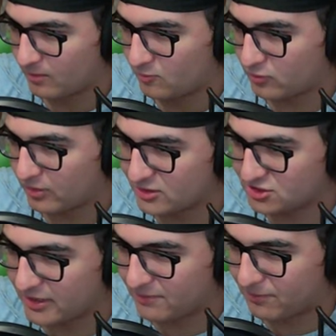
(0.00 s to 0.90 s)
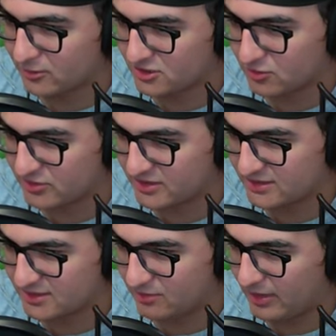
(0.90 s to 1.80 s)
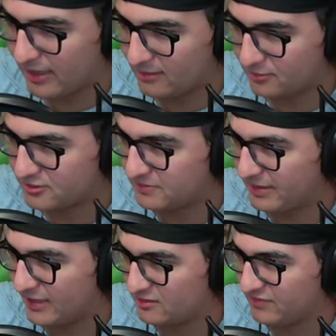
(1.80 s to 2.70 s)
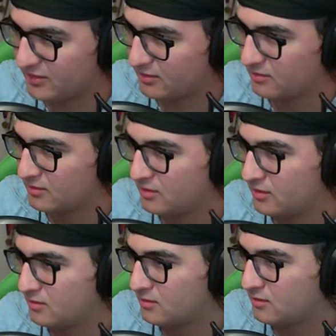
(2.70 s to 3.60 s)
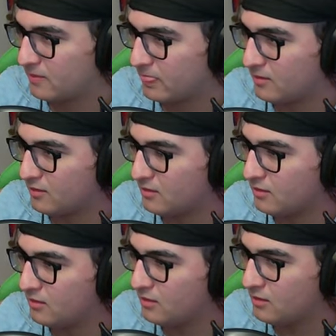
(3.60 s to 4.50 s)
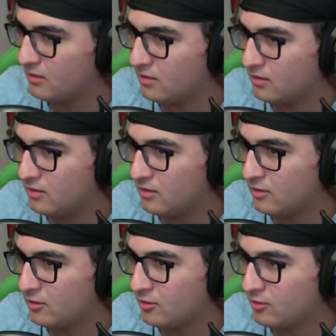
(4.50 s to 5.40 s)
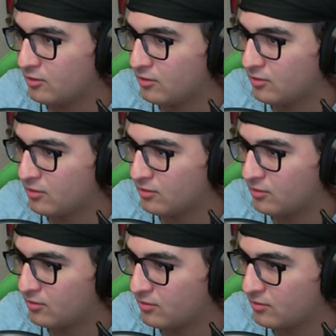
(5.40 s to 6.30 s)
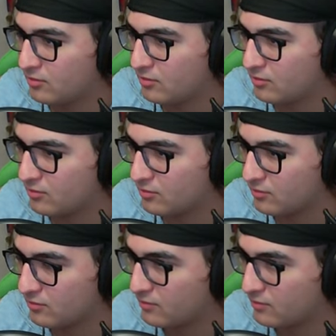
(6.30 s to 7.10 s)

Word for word: Requires try to purchase Korsica skill high alert to be activated. Oh.